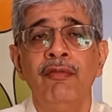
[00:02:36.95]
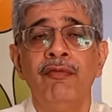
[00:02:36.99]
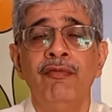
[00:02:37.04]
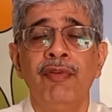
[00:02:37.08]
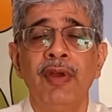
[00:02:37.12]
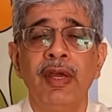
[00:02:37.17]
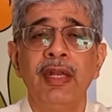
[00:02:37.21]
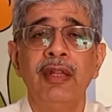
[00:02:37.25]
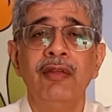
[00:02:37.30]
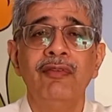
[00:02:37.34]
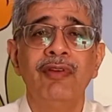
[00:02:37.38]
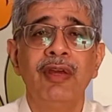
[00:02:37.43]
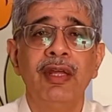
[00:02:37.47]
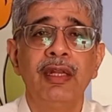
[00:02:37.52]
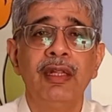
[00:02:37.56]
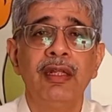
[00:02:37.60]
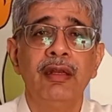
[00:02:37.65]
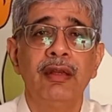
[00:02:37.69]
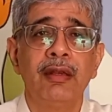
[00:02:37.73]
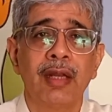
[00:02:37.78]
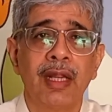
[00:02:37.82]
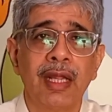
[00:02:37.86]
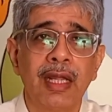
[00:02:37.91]
Very,
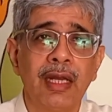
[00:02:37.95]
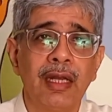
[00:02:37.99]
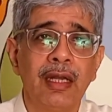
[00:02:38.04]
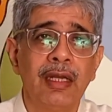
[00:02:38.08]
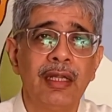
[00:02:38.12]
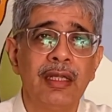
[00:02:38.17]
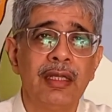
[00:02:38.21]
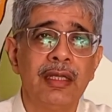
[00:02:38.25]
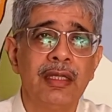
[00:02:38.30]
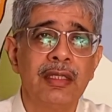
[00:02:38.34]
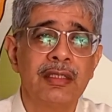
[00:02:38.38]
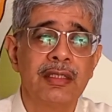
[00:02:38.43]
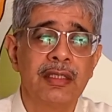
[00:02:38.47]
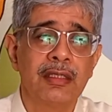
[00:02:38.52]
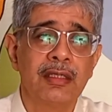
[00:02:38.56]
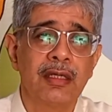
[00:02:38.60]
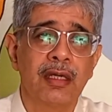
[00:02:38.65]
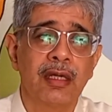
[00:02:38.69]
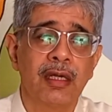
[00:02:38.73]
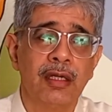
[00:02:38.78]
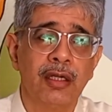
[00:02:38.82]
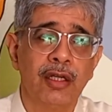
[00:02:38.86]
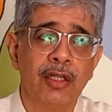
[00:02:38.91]
very rarely is it
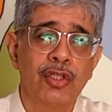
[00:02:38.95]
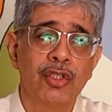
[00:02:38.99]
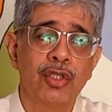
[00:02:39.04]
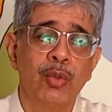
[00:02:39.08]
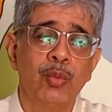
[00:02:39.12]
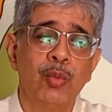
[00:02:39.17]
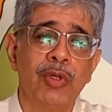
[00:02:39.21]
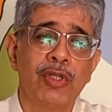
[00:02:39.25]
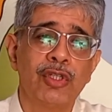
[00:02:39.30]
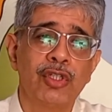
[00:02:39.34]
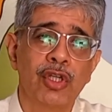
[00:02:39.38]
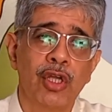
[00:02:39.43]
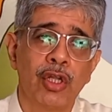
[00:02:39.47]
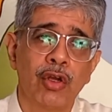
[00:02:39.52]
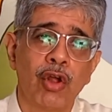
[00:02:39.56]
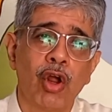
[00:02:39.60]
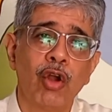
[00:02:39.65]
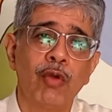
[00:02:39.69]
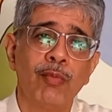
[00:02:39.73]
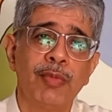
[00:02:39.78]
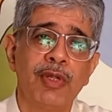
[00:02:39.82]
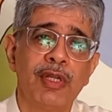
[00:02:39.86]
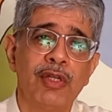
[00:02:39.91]
a condition which
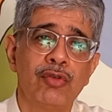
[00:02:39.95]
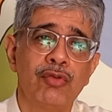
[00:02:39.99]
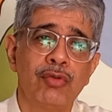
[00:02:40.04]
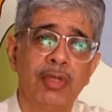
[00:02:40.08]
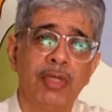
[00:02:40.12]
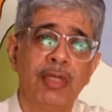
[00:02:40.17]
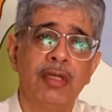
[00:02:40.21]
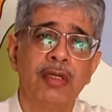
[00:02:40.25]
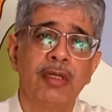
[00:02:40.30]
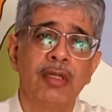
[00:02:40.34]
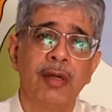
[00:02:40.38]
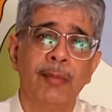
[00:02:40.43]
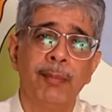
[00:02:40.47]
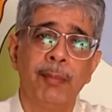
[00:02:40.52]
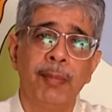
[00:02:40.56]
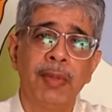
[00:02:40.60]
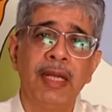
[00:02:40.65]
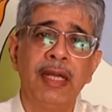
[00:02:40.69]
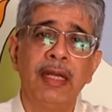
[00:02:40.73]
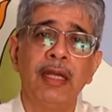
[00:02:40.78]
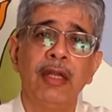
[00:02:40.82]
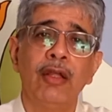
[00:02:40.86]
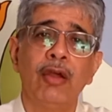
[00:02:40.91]
cannot be treated
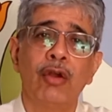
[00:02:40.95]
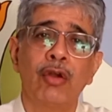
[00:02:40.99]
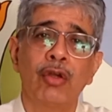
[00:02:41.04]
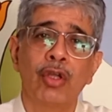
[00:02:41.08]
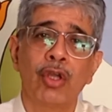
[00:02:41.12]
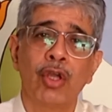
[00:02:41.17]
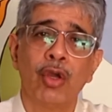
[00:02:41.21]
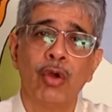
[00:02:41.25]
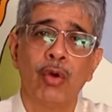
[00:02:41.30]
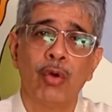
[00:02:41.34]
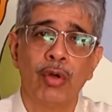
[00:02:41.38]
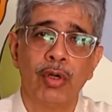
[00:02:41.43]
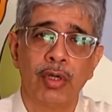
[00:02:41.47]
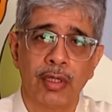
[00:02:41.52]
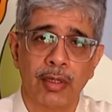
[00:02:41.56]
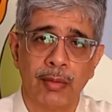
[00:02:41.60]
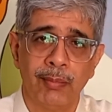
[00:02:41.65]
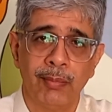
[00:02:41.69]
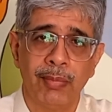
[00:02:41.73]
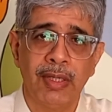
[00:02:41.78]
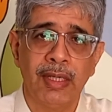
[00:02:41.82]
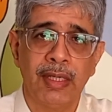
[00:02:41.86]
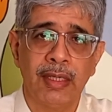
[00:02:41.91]
completely or cured
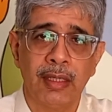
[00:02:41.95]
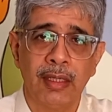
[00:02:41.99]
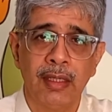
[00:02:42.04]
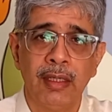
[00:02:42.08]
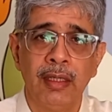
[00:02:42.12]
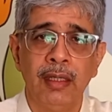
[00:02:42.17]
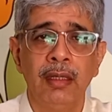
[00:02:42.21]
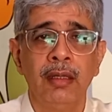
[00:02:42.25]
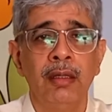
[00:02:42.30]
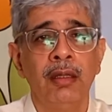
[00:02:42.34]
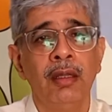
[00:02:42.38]
completely.